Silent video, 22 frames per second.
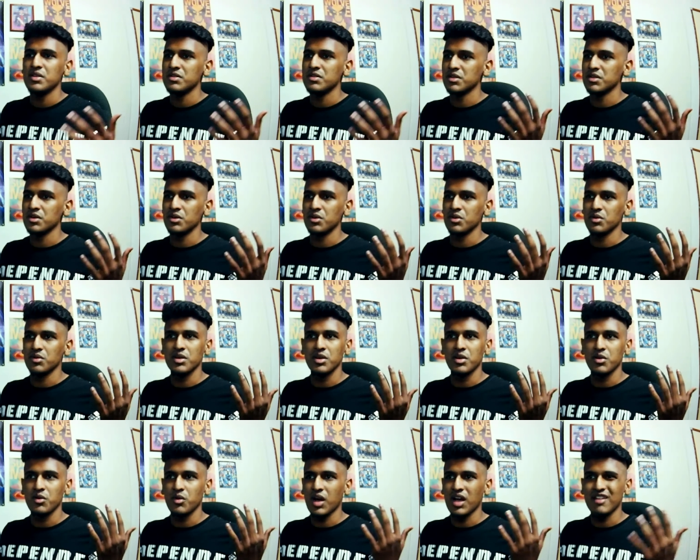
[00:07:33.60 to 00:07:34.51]
So,
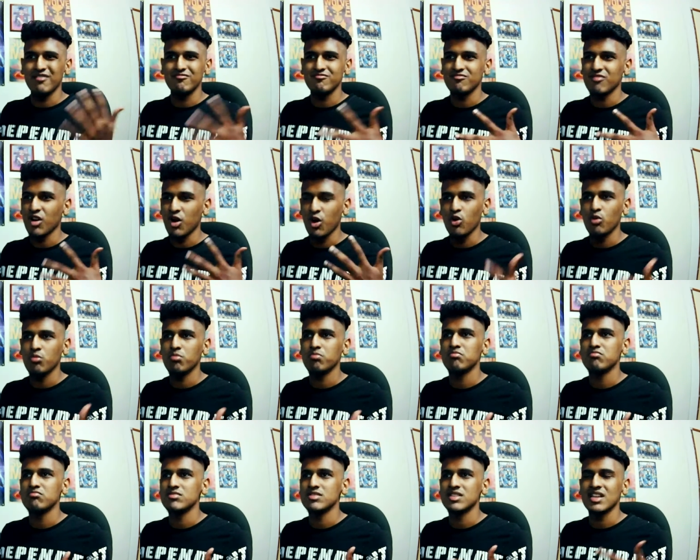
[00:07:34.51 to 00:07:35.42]
you know, I hope
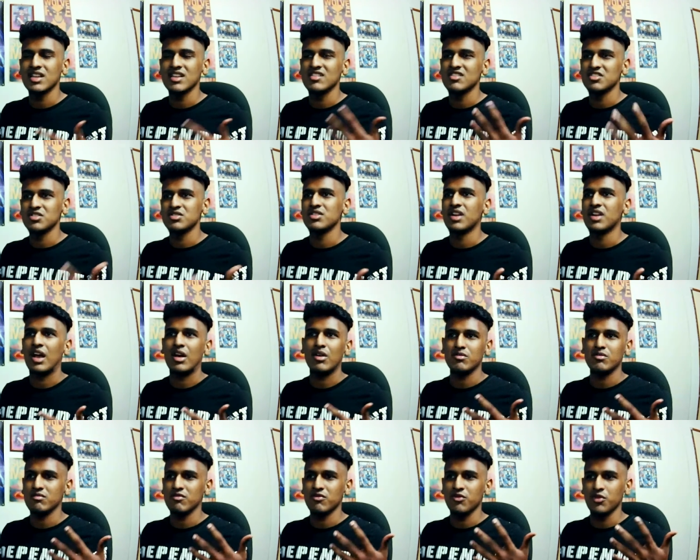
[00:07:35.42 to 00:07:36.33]
things turn
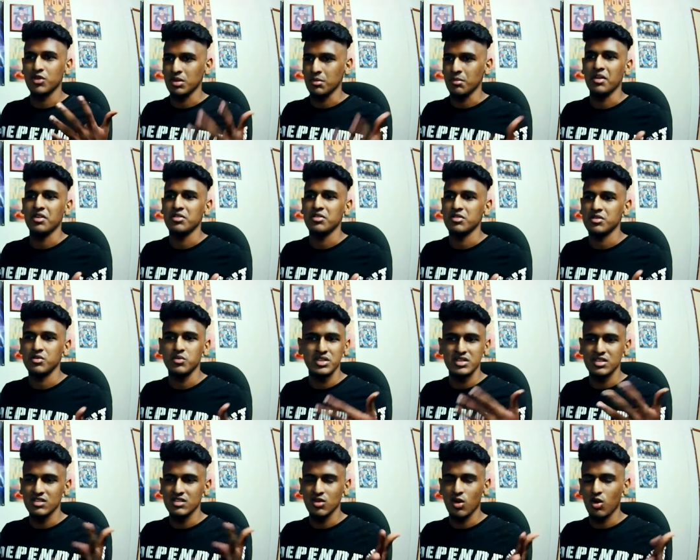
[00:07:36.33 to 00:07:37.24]
out for the better
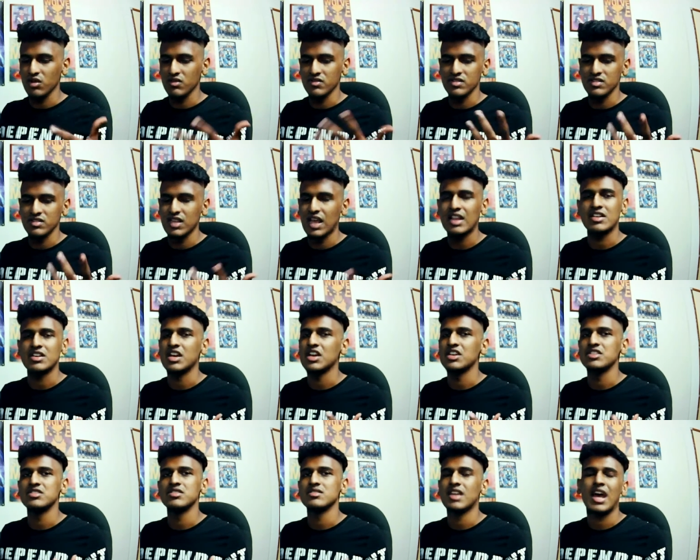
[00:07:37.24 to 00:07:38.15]
with this all these
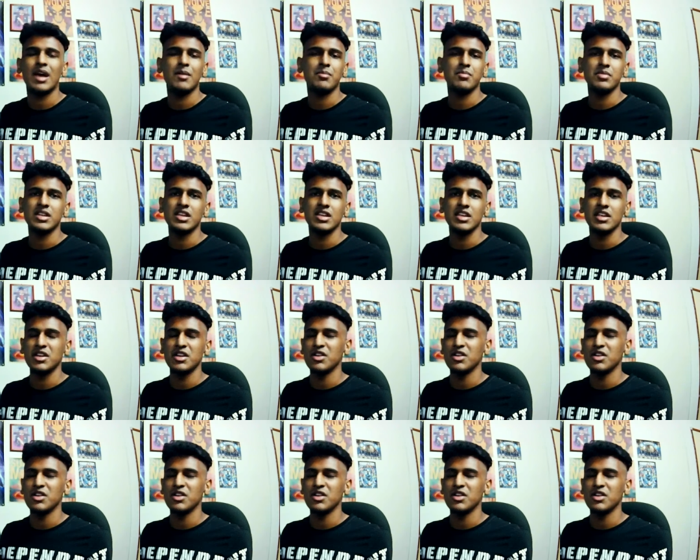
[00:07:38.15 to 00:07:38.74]
allegations happening.